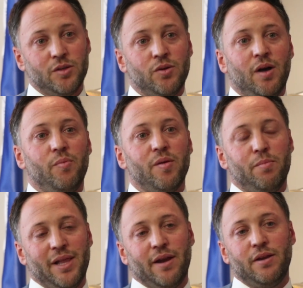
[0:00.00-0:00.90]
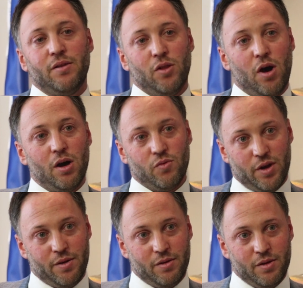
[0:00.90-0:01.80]
to help them plan in the long
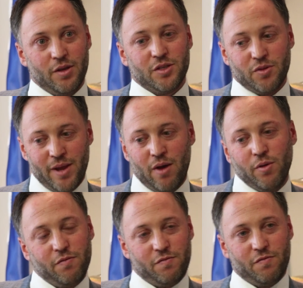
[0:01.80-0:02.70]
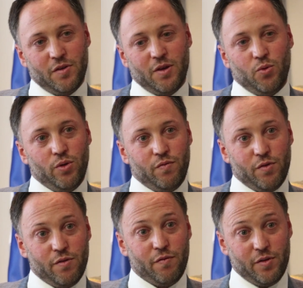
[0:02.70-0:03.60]
run. So now we've
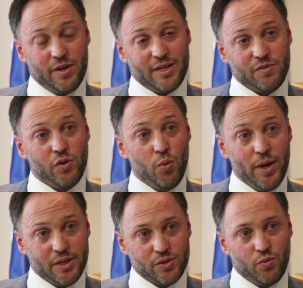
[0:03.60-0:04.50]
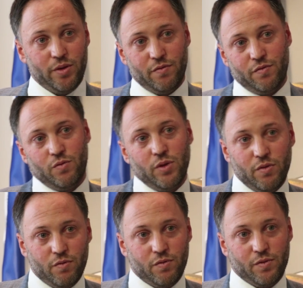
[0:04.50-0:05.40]
for the next few weeks, we've
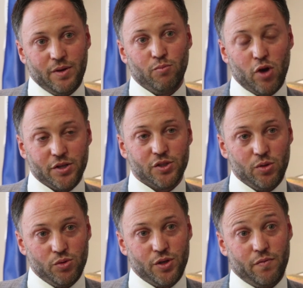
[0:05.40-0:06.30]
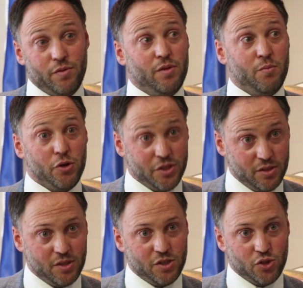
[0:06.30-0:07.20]
brought a solution for the
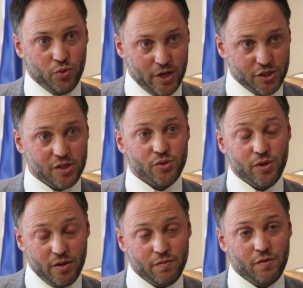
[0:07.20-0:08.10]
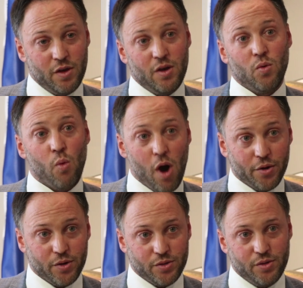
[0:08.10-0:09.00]
emergency situation to give
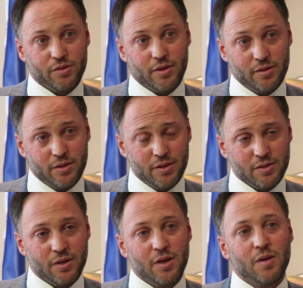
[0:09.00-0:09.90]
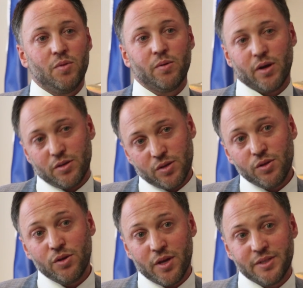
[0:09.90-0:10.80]
water to the citizens, but we're also
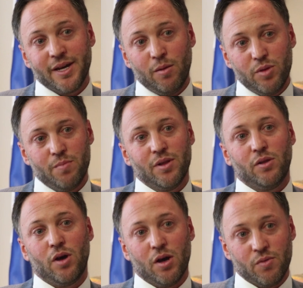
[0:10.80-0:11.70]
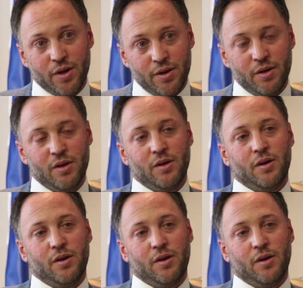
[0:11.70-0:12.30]
looking to help them in the long run